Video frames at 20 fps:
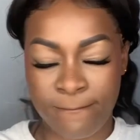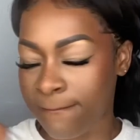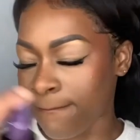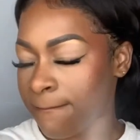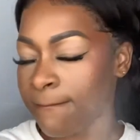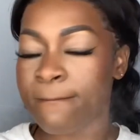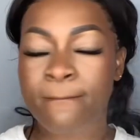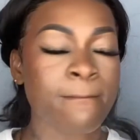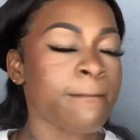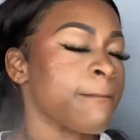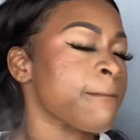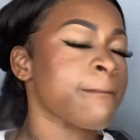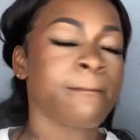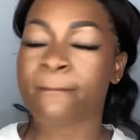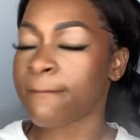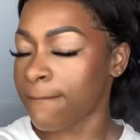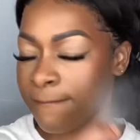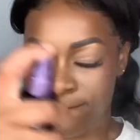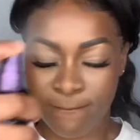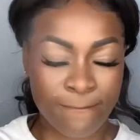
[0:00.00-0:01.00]
eyes to pop
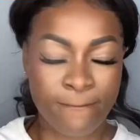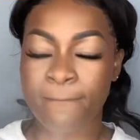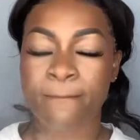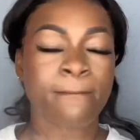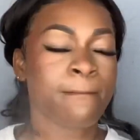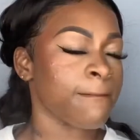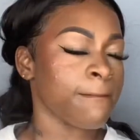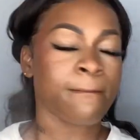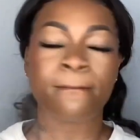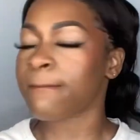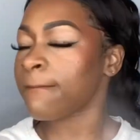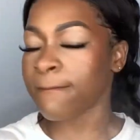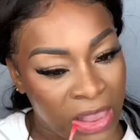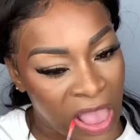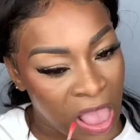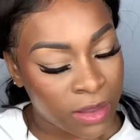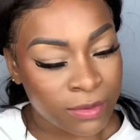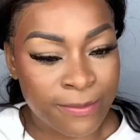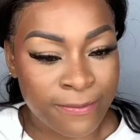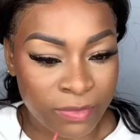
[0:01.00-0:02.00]
just a bit. Then I
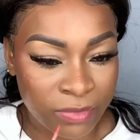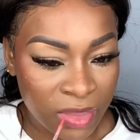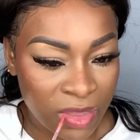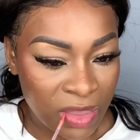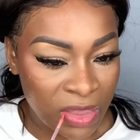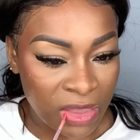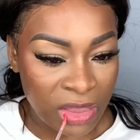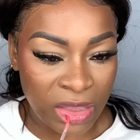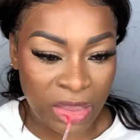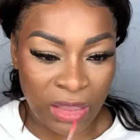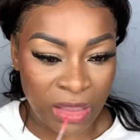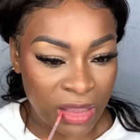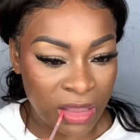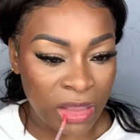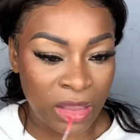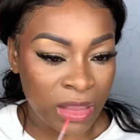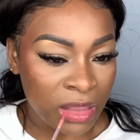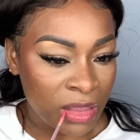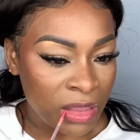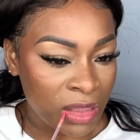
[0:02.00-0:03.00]
went ahead, set my
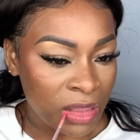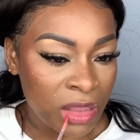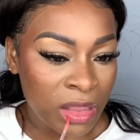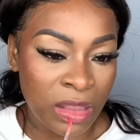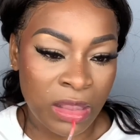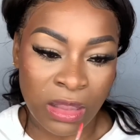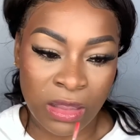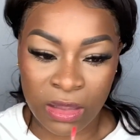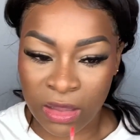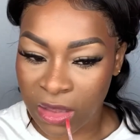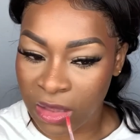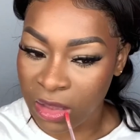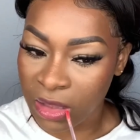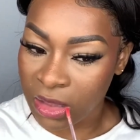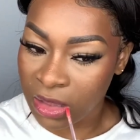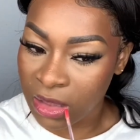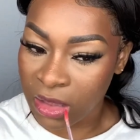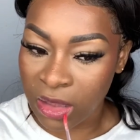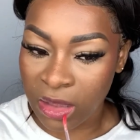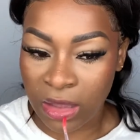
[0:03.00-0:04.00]
face, added a
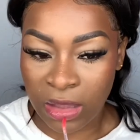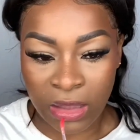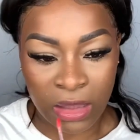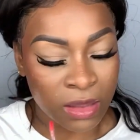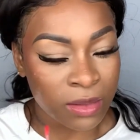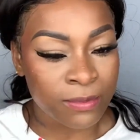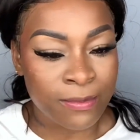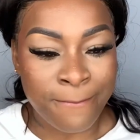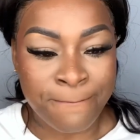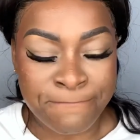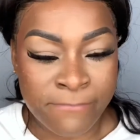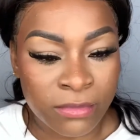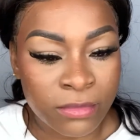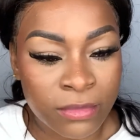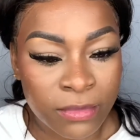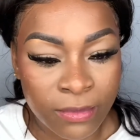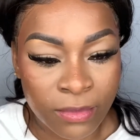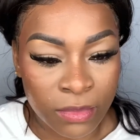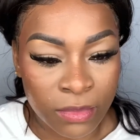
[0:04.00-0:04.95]
bit of my NYX Milky